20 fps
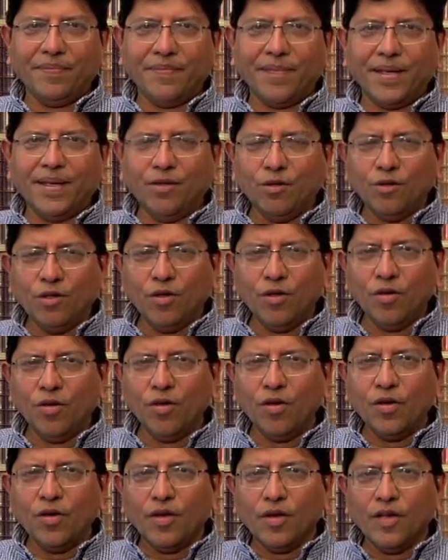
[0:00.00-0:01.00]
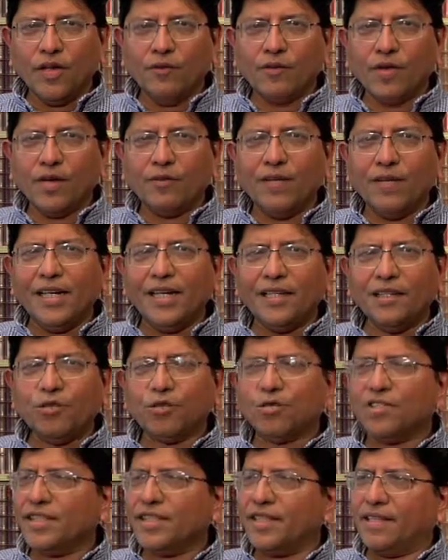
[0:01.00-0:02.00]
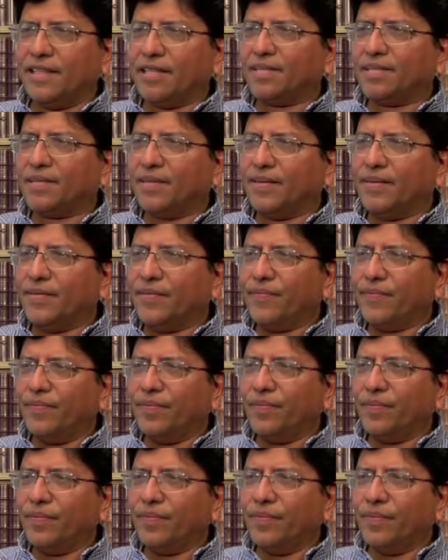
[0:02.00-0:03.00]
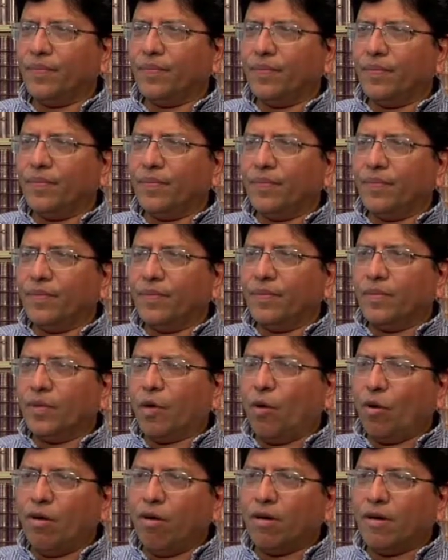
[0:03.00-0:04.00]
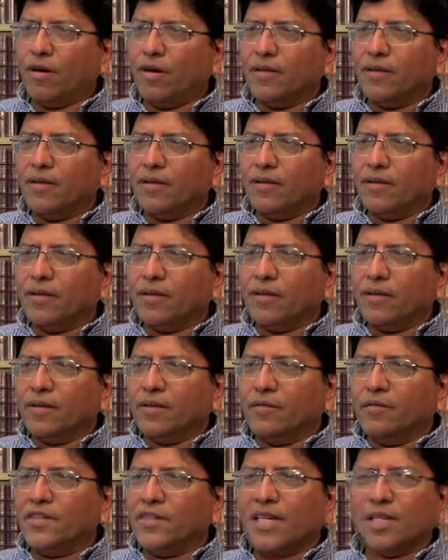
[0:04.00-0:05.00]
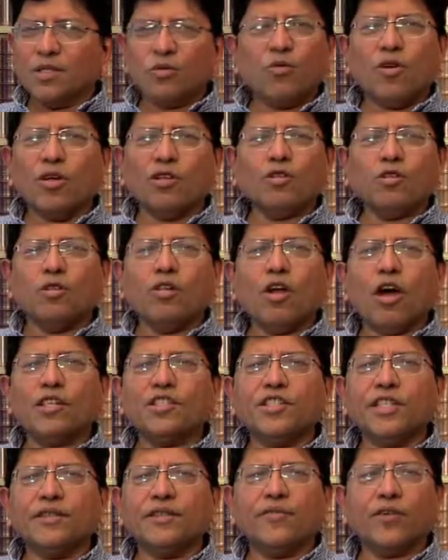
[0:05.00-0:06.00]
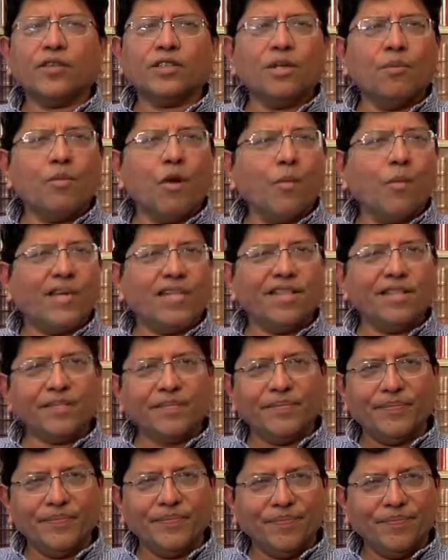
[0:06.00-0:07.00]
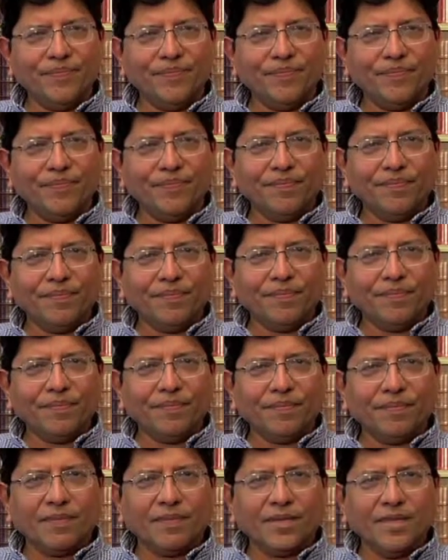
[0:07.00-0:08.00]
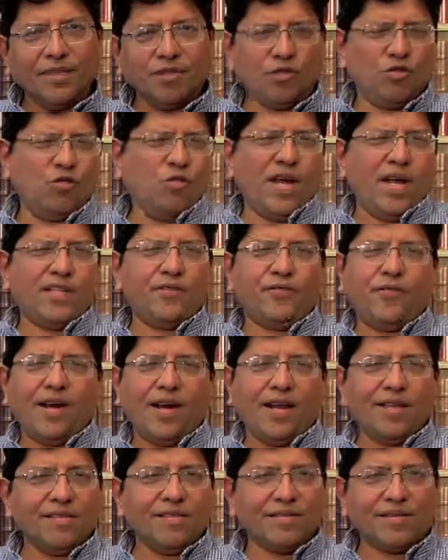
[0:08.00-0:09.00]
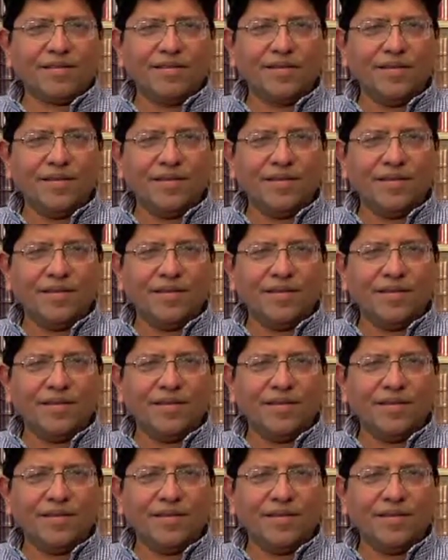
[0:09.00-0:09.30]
I don't know if you're willing to see this, or we just want to dodge it for the moment. It's too much for us.